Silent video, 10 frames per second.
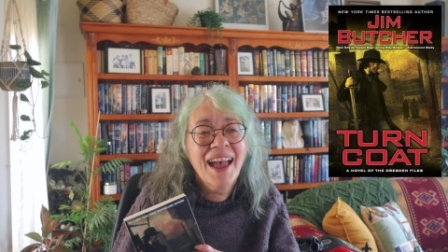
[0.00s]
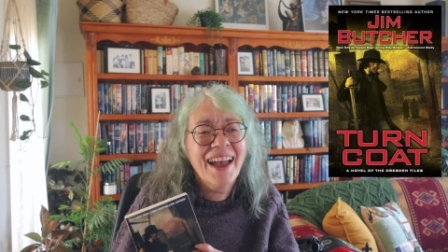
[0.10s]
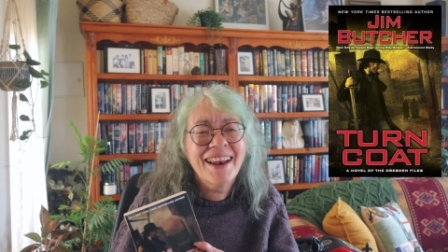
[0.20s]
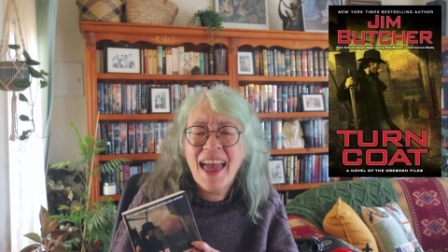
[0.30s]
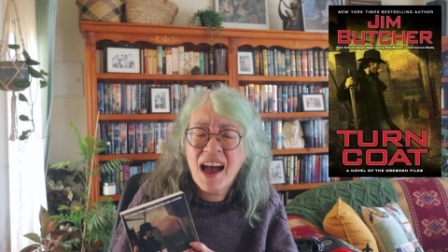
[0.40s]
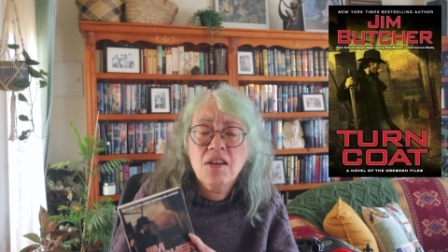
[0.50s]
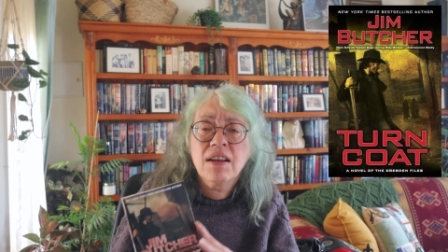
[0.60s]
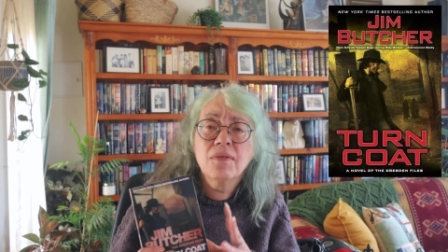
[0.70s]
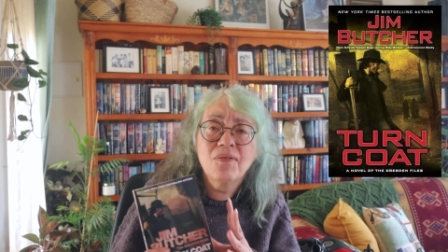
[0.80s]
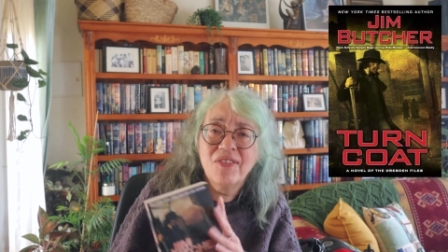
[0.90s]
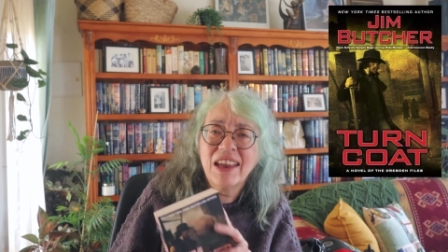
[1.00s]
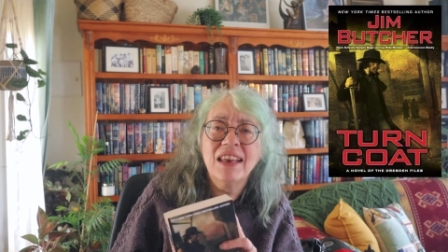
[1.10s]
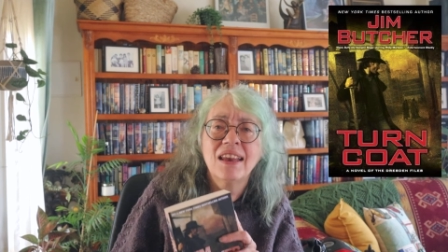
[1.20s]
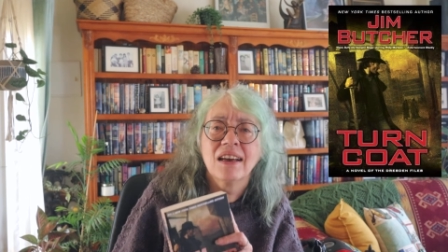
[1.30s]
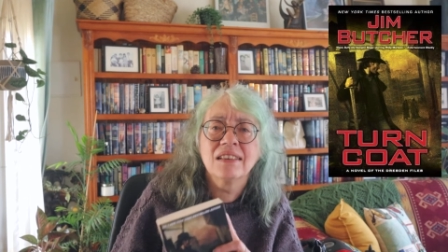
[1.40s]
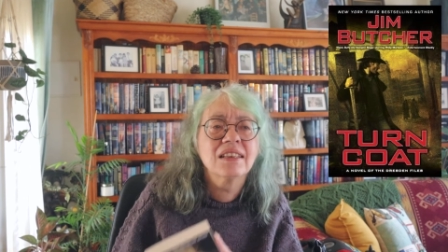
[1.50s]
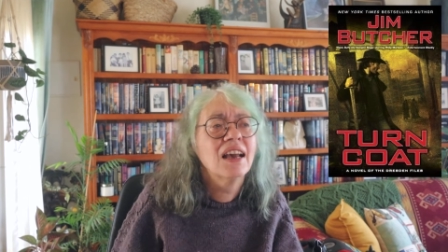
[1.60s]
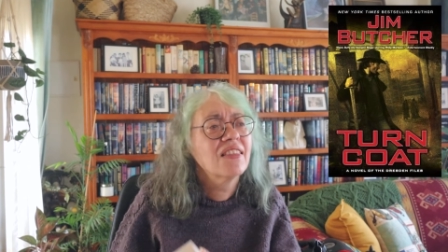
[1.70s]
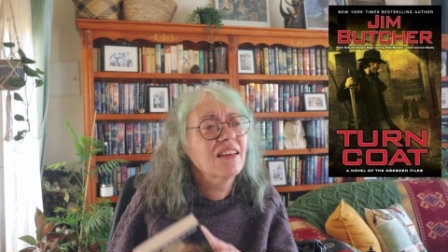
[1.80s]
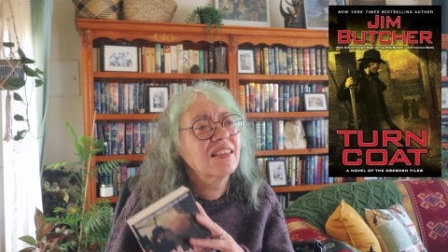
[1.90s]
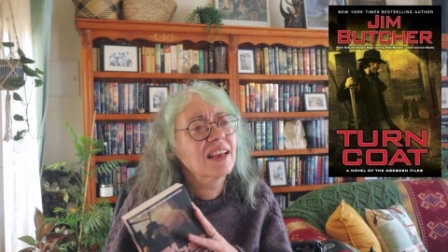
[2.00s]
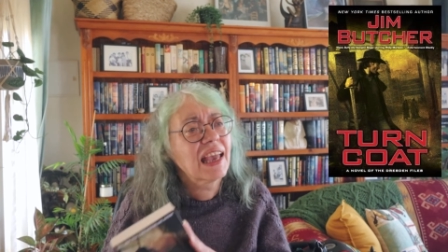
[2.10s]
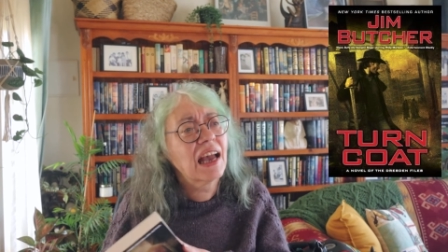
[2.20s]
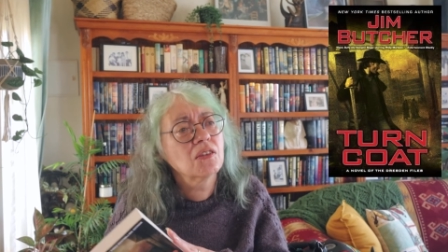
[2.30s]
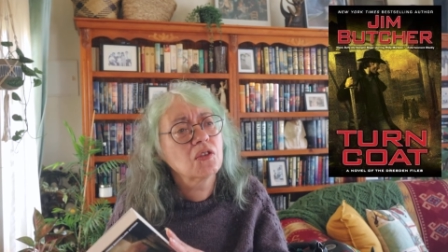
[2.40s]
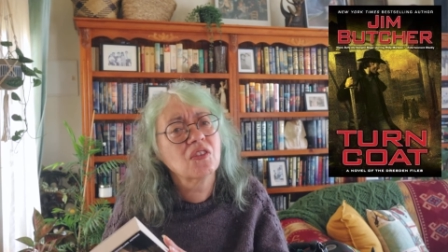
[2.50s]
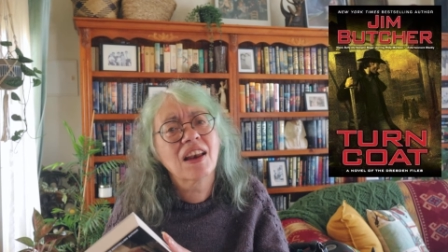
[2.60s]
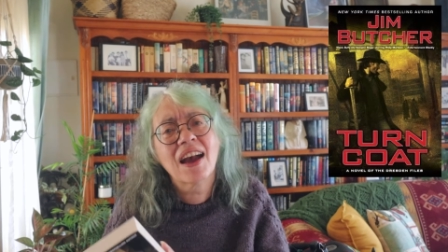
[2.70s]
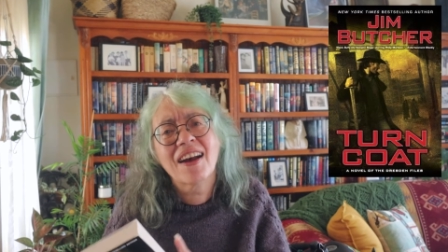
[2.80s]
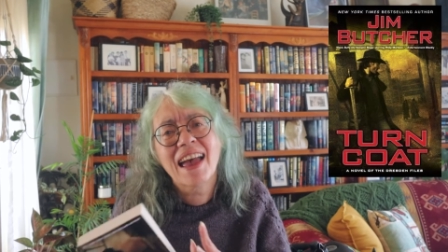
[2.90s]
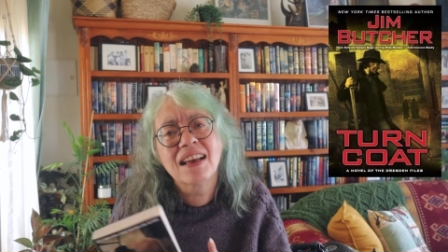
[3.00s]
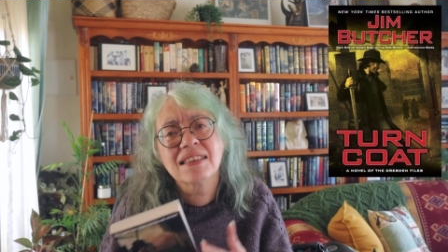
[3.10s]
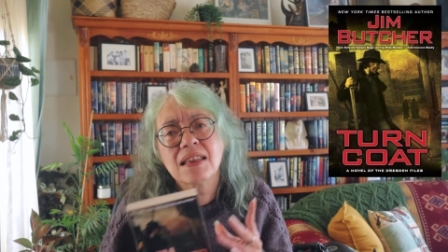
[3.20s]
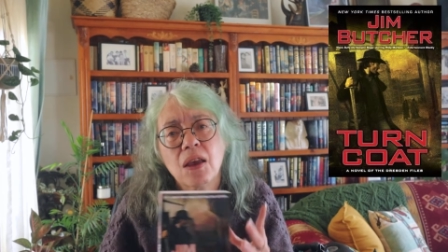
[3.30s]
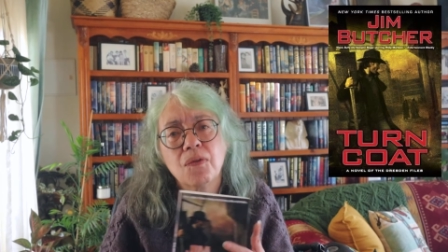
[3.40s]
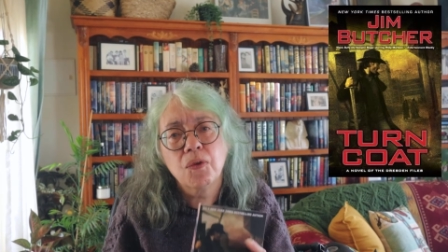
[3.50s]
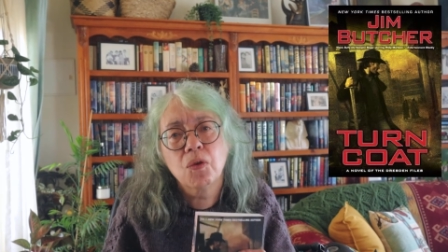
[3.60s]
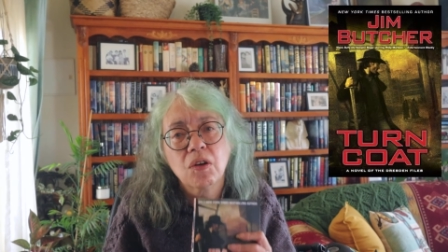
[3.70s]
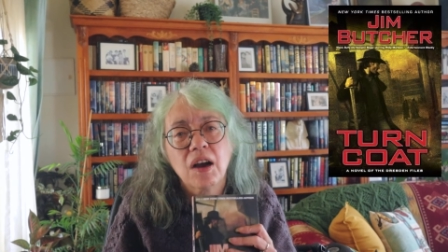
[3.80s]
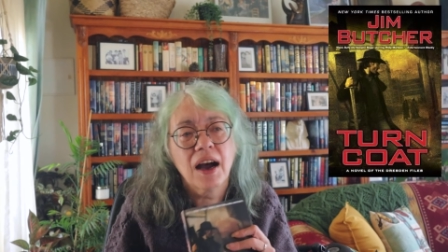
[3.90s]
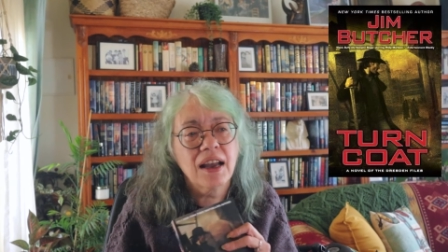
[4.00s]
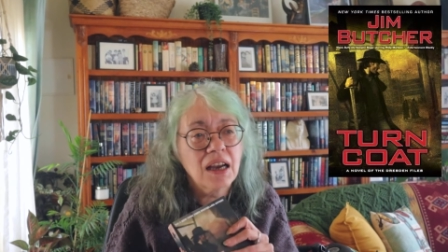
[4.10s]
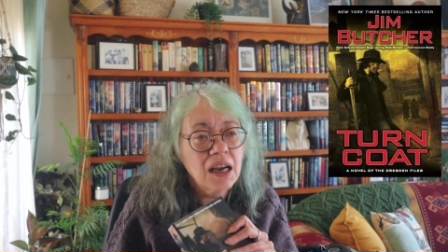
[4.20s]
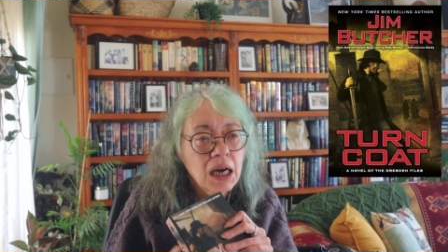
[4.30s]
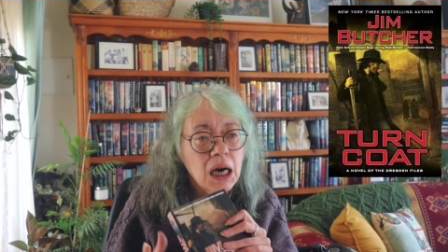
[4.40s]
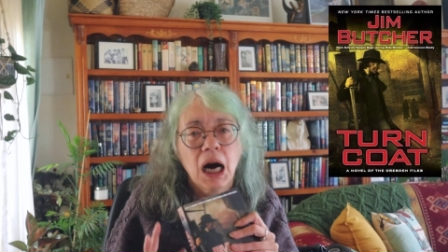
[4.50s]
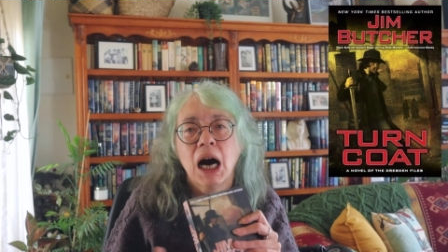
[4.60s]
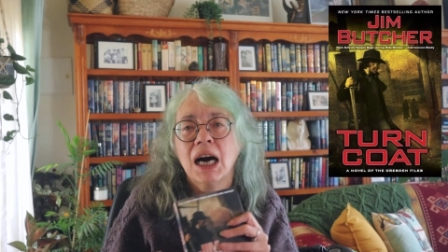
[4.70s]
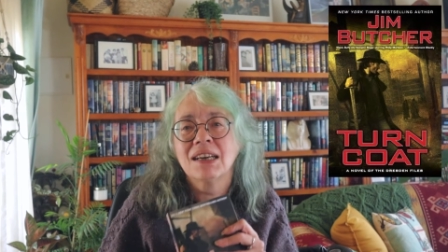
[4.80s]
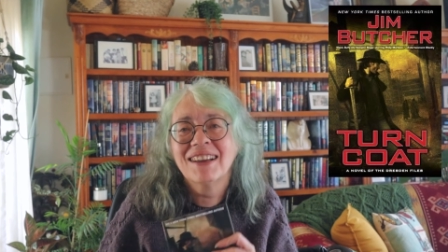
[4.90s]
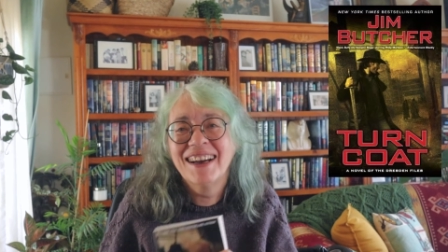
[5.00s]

And how convenient that the council now has their fall guy. Ah,